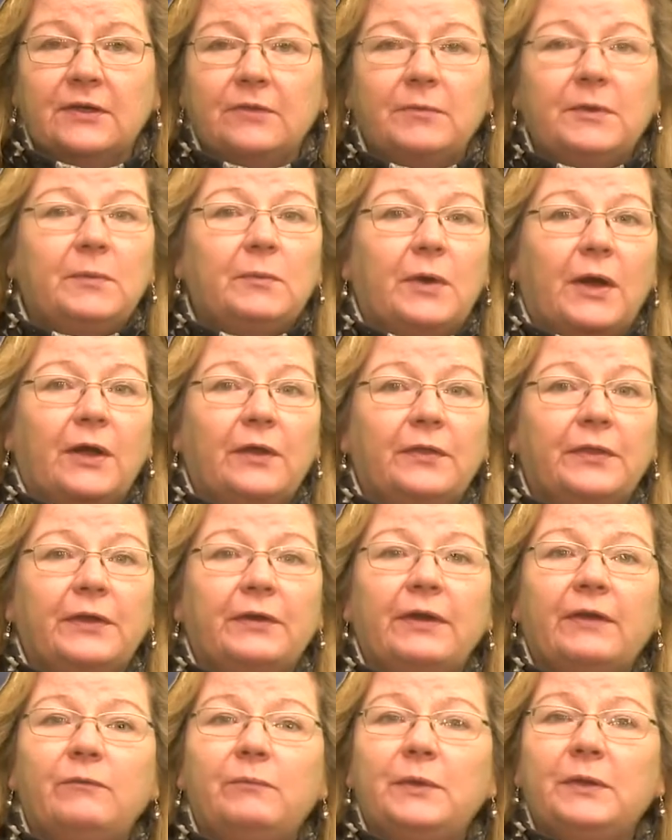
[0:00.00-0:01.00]
meanwhile, there
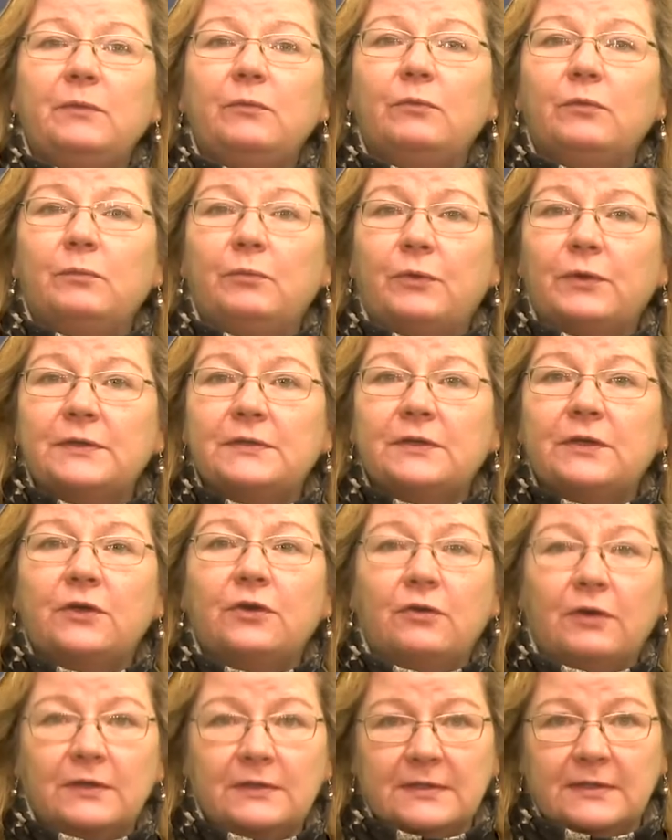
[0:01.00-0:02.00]
have been reports
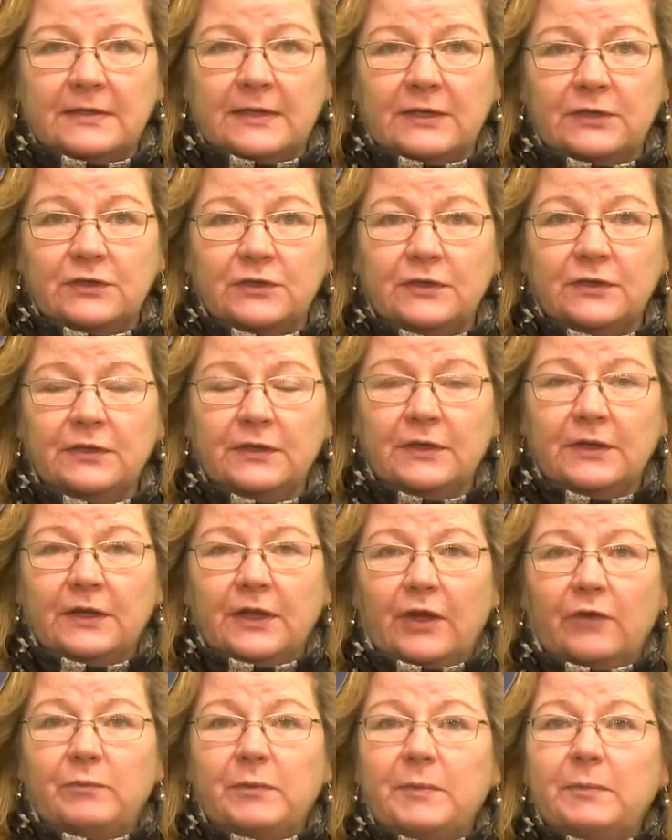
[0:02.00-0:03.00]
across the nation
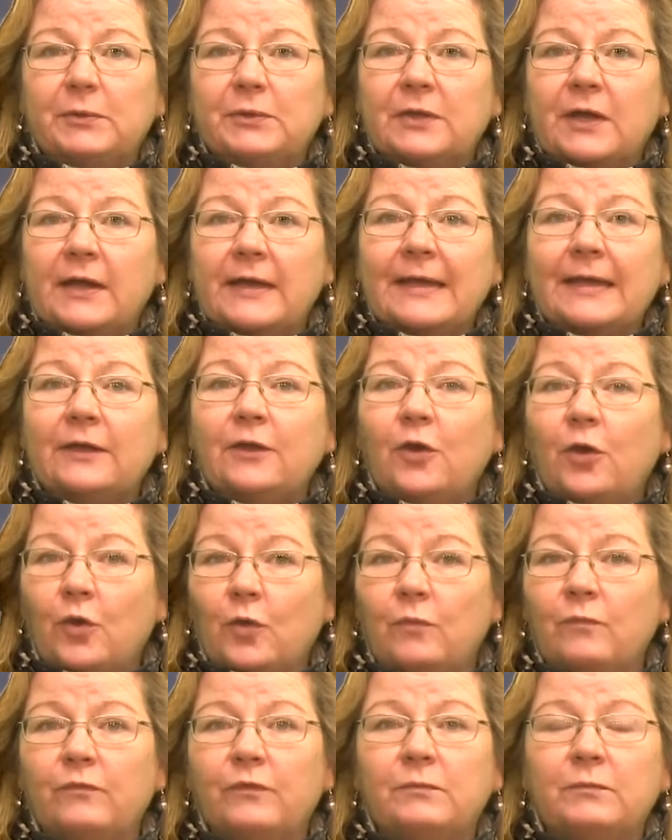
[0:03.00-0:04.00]
of people dying at
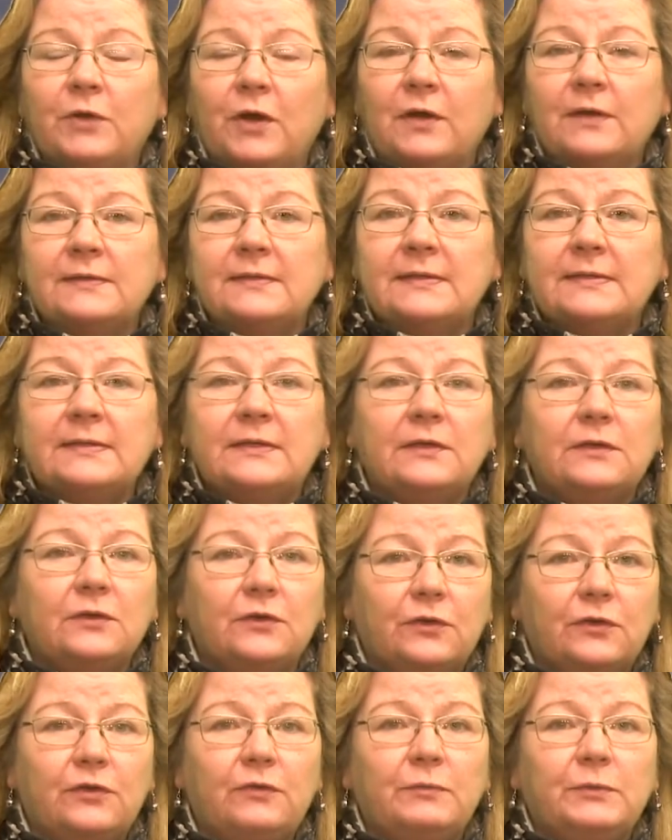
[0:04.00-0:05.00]
home from causes that
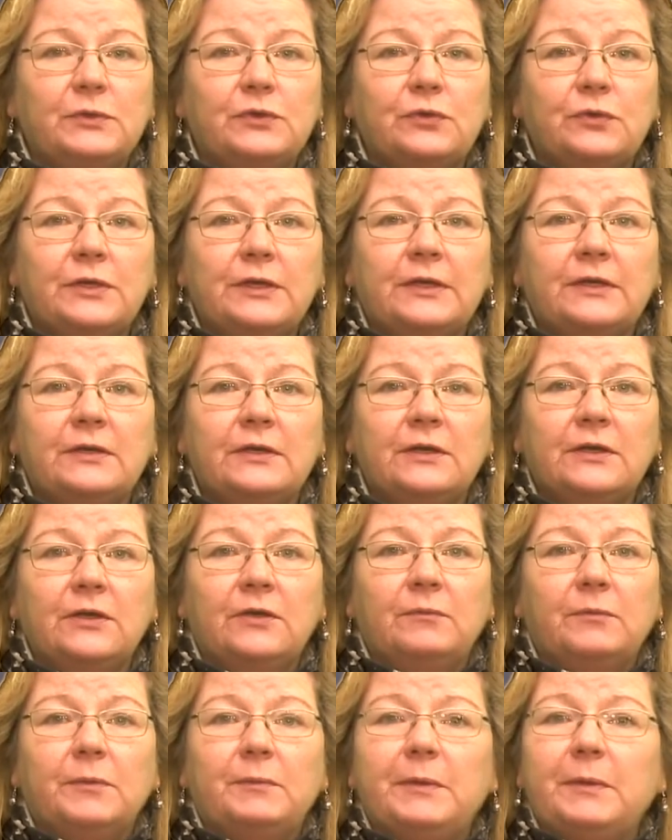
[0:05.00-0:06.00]
could have been treated,
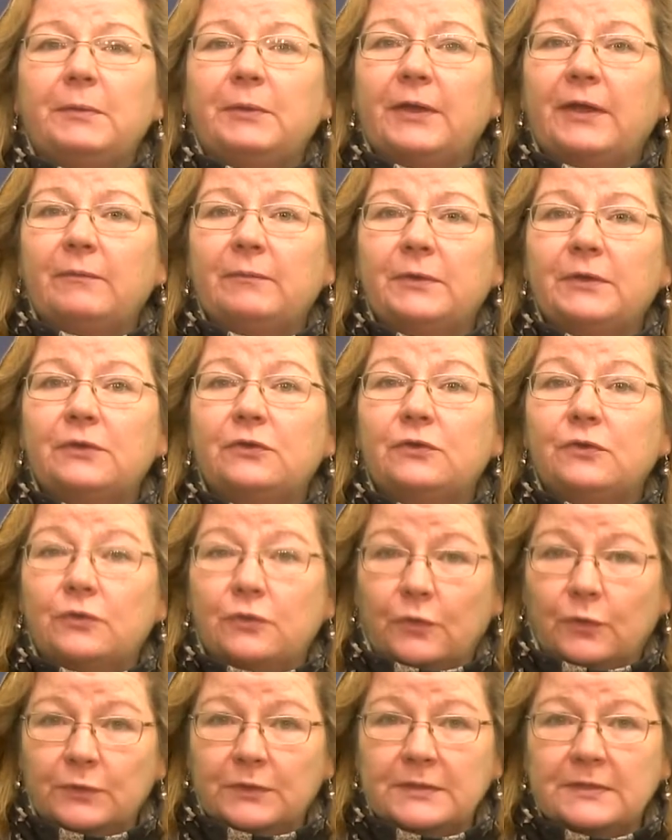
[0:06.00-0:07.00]
but people have been
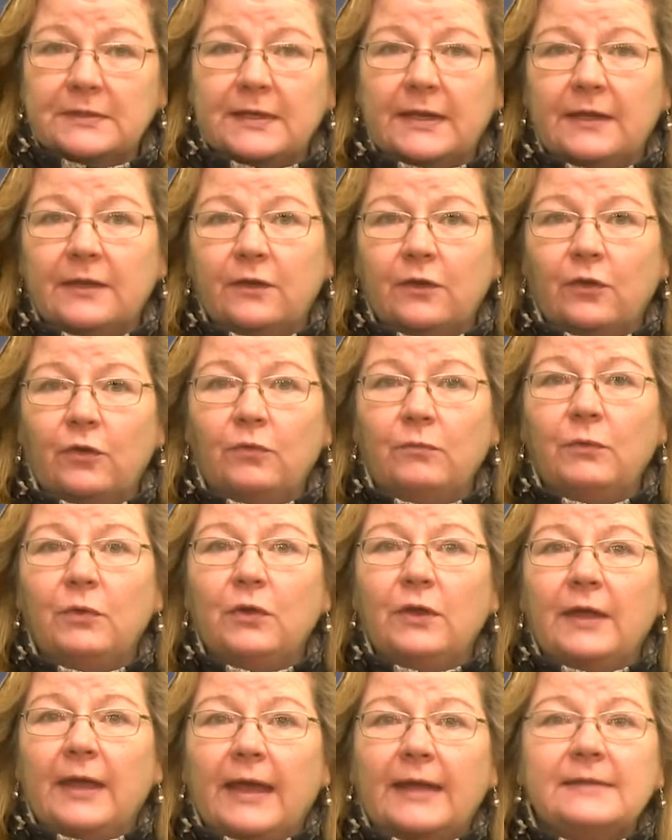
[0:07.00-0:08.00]
told to stay at home
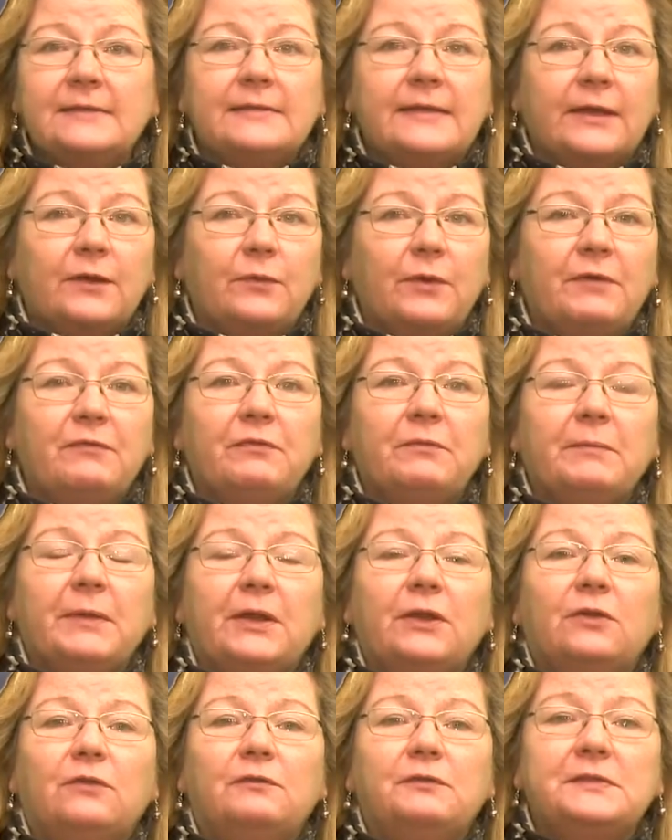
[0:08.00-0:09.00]
and stay away from
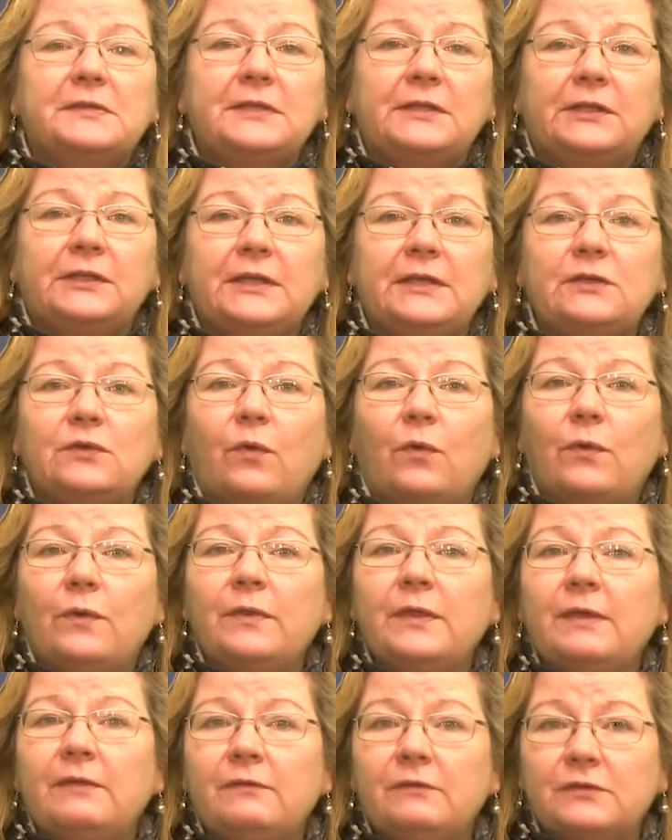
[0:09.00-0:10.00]
medical facilities, or
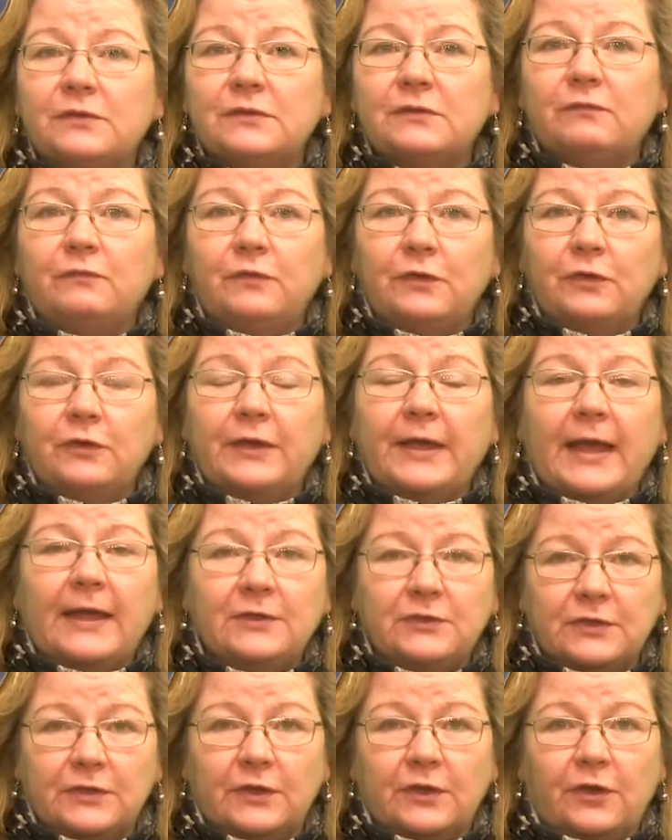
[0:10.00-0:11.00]
they just fear
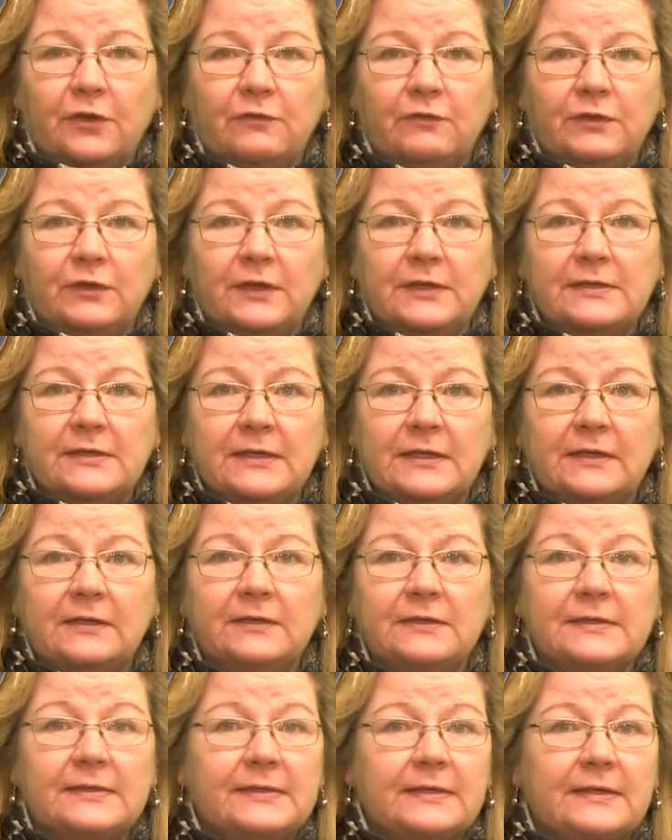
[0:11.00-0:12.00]
catching the COVID-19
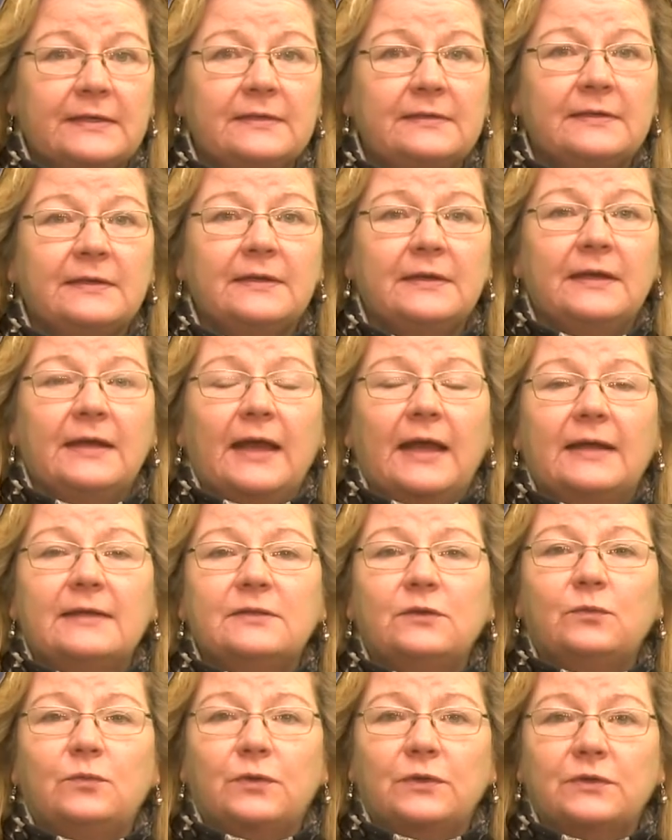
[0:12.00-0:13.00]
disease as
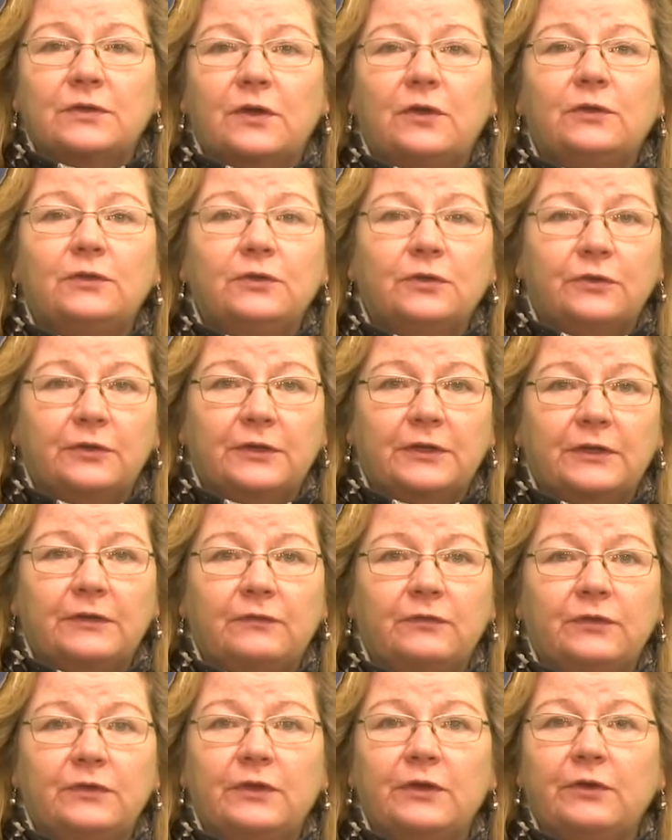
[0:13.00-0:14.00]
a worse
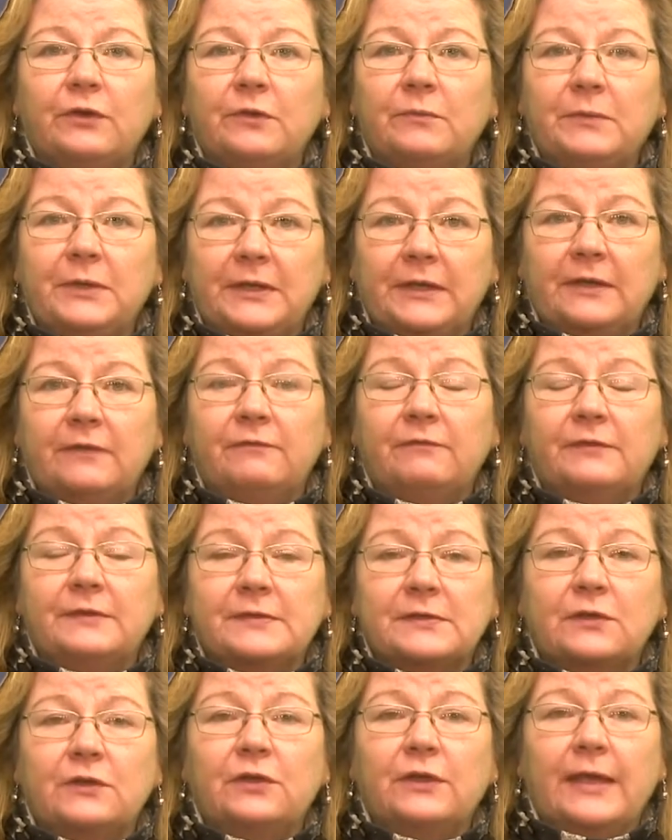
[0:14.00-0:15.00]
alternative to their immediate
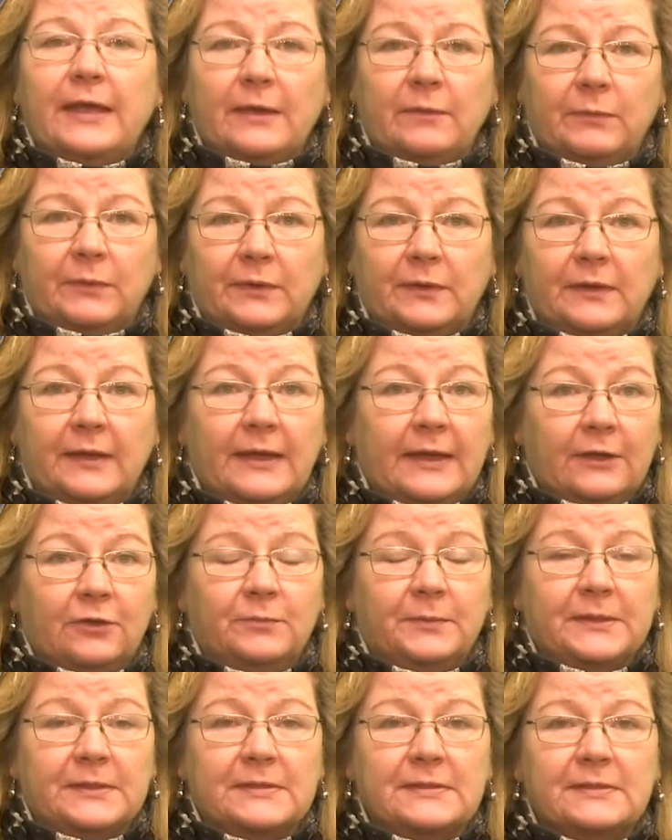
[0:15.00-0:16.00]
physical
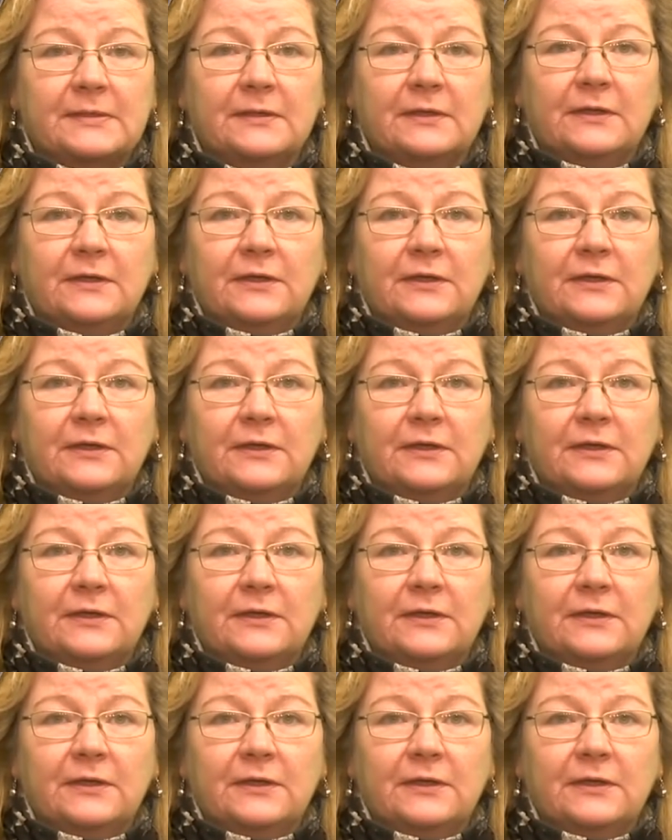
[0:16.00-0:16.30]
ailments.